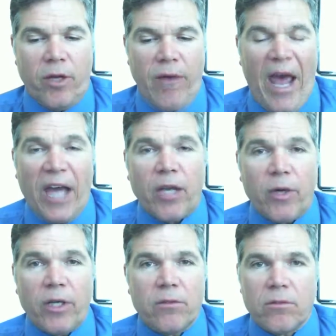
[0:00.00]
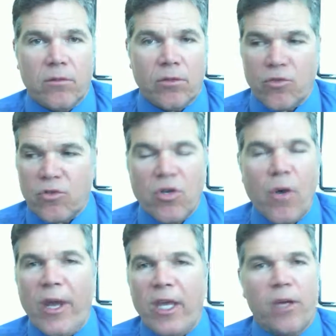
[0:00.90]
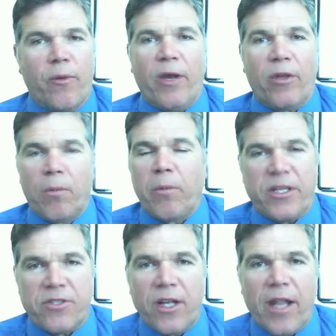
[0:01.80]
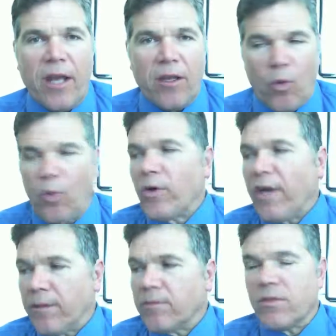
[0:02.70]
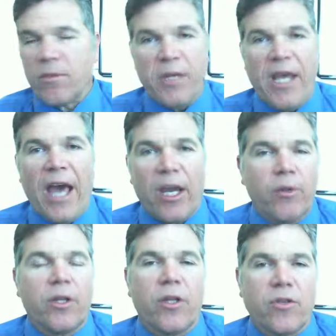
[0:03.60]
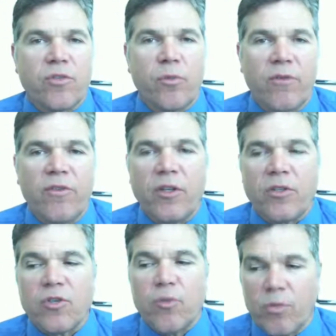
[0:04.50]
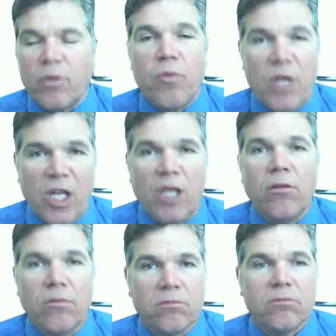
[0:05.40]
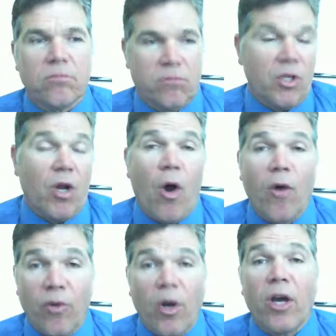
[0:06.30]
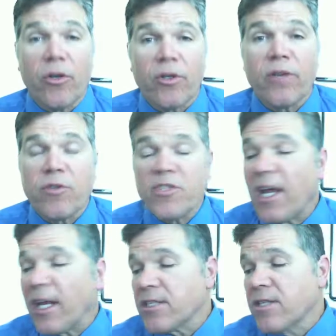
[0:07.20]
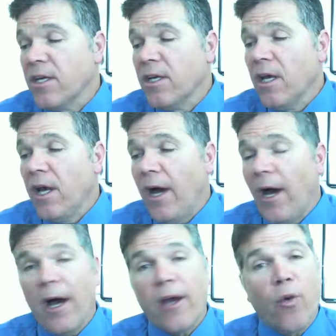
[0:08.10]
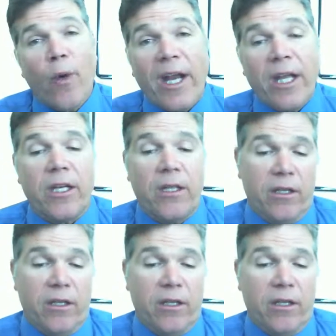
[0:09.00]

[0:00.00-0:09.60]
accurate. There's no way you can get around the complexity of that. In order to be accurate in those three fields, you need, over 100 different settings. Granted,